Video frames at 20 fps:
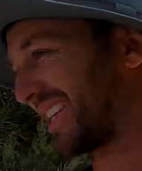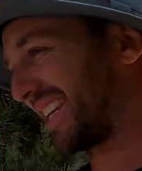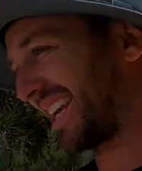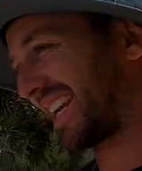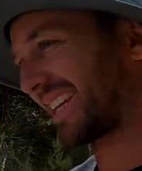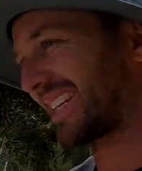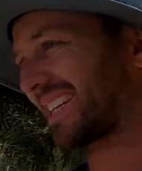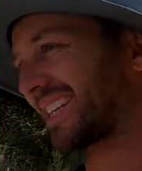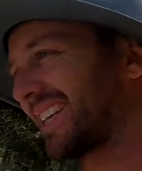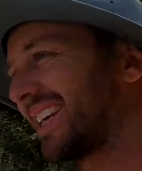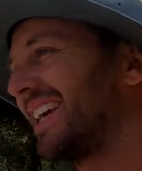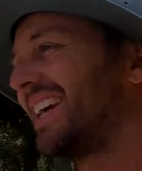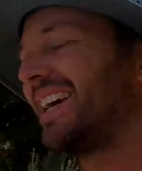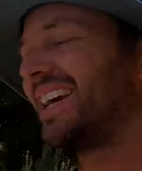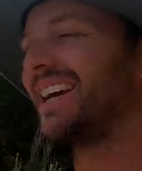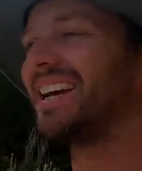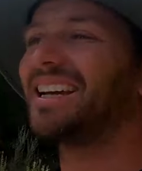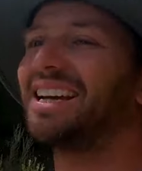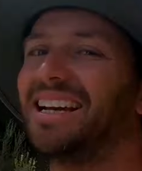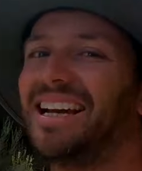six,
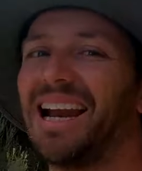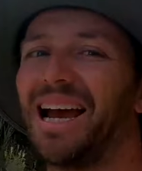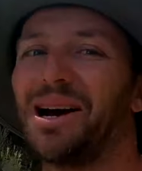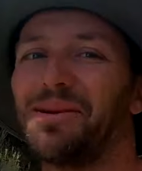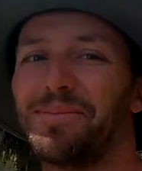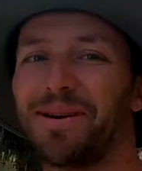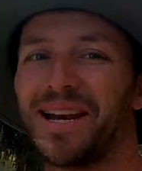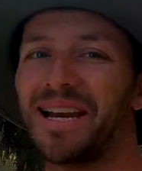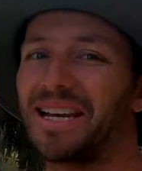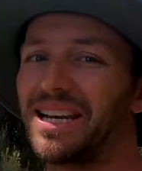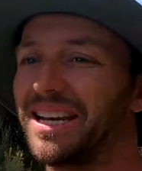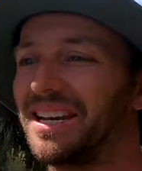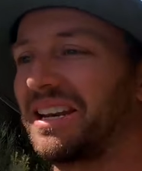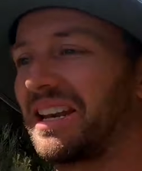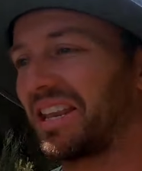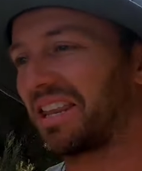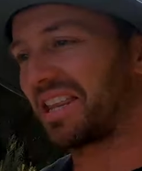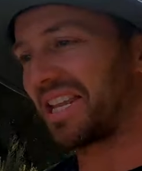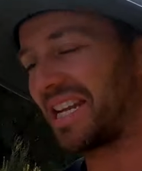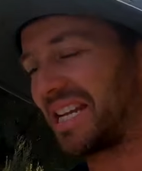in our
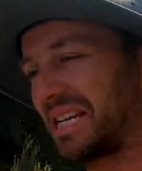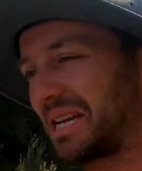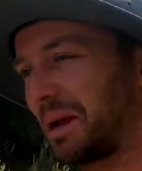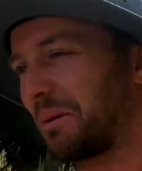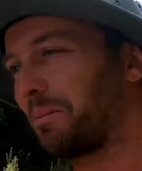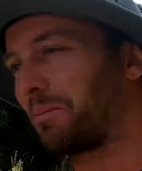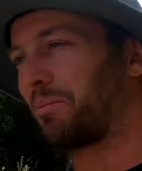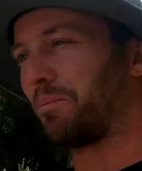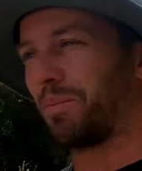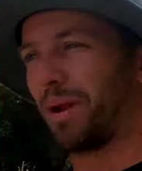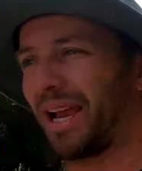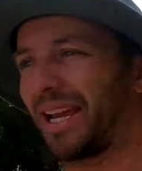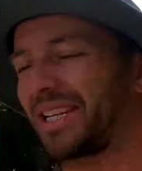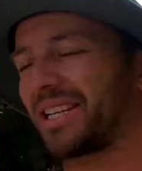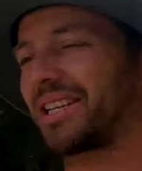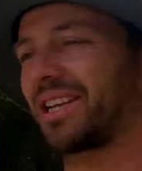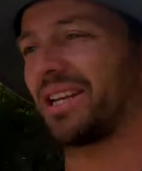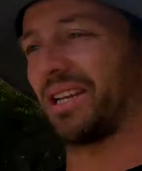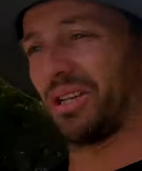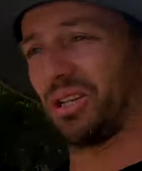opinion, the
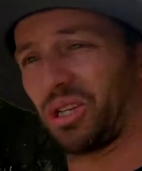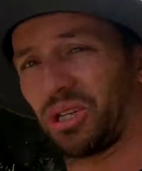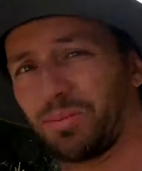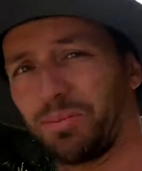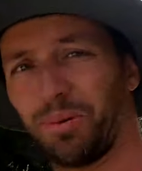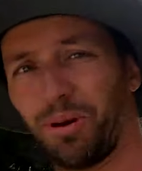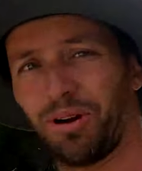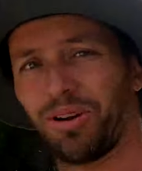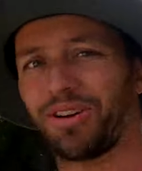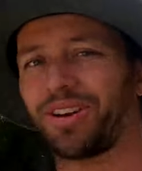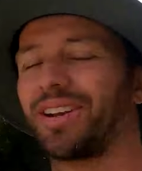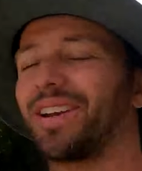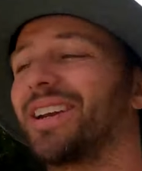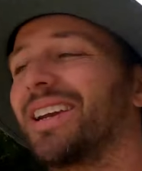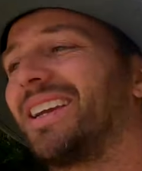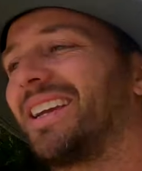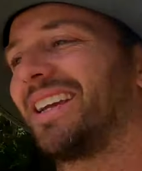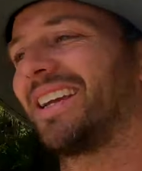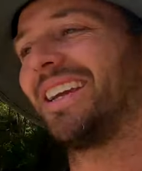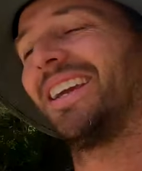best spot
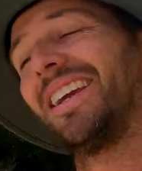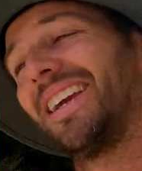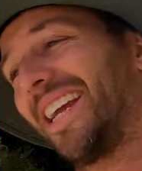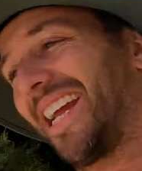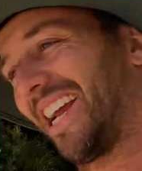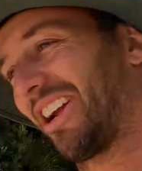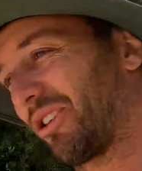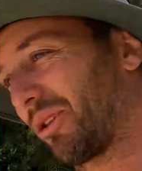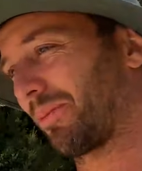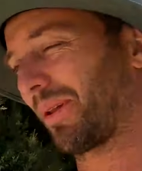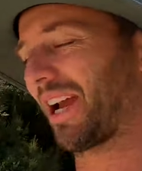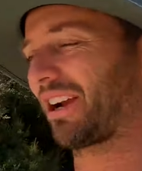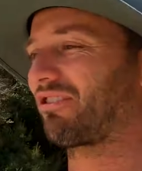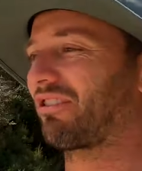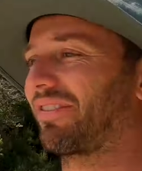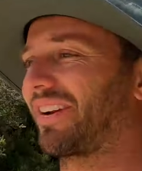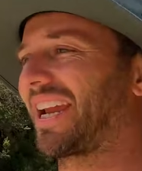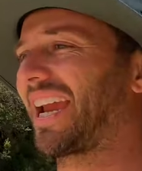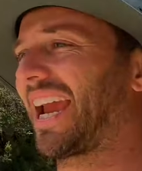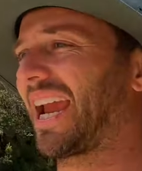here at the
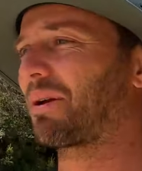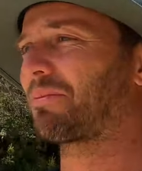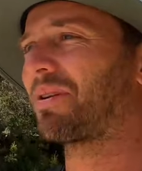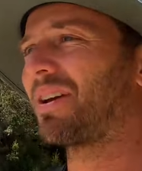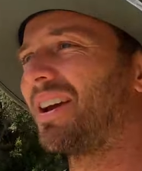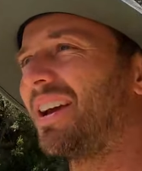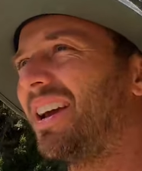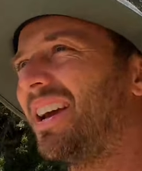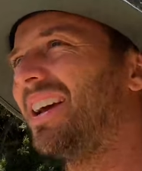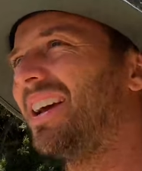Black River Camp